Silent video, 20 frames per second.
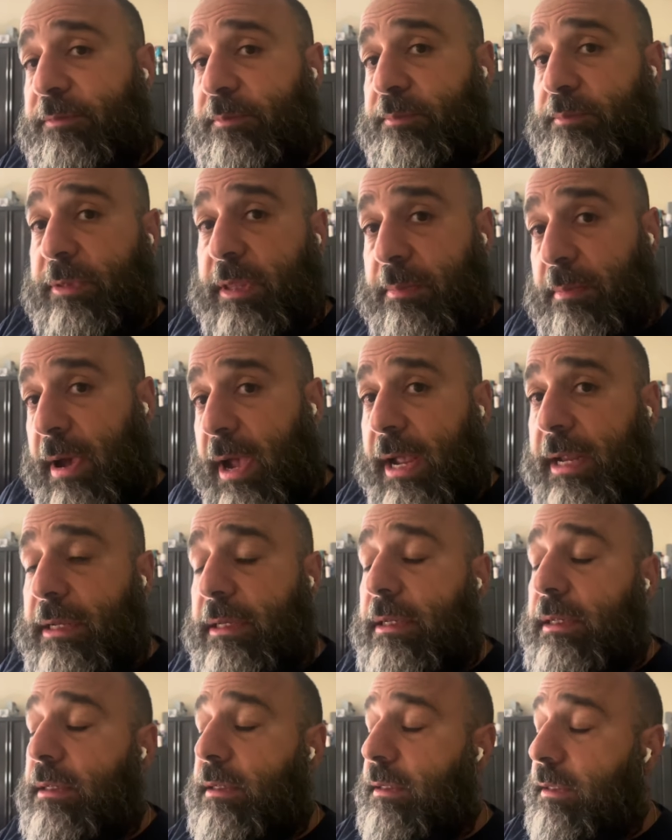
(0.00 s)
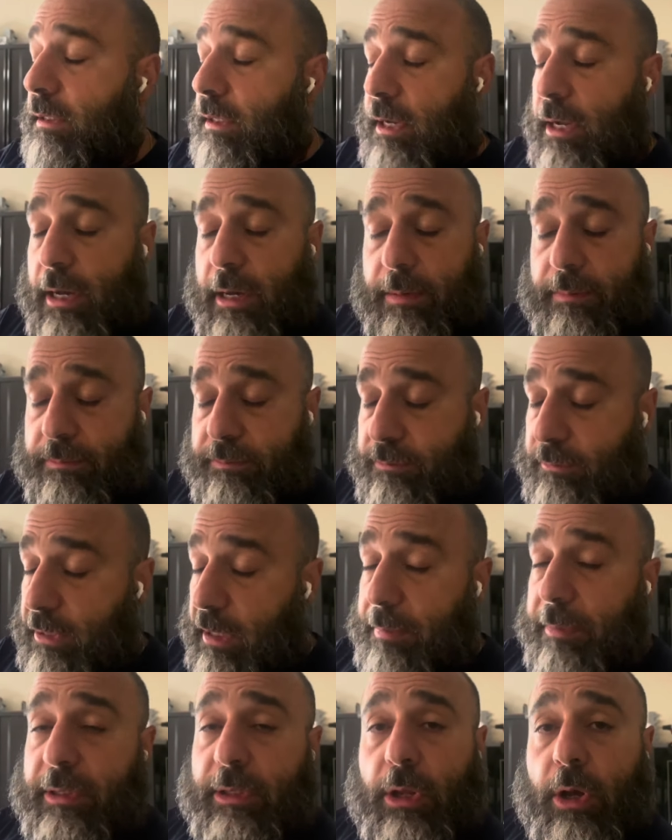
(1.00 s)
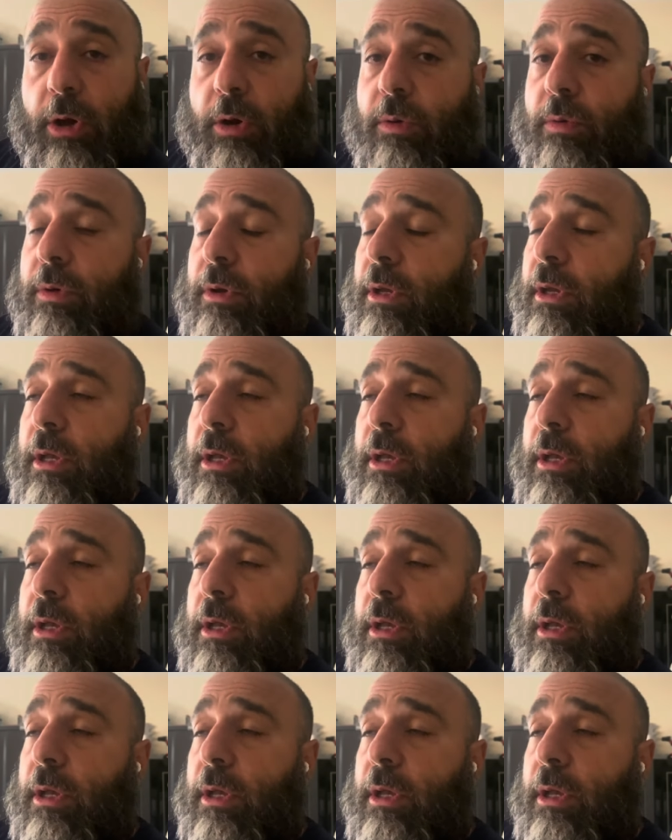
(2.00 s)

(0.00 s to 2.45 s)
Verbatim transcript: than mine, um, let me know